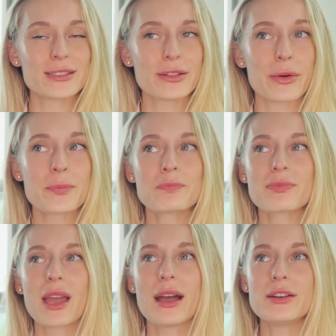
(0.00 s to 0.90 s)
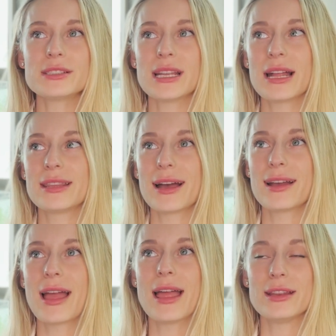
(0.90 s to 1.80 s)
So I understand
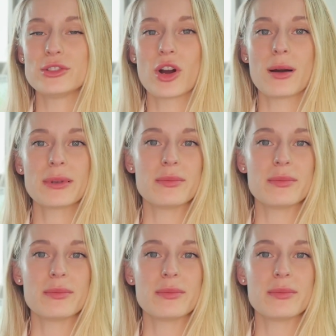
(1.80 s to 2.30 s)
that any job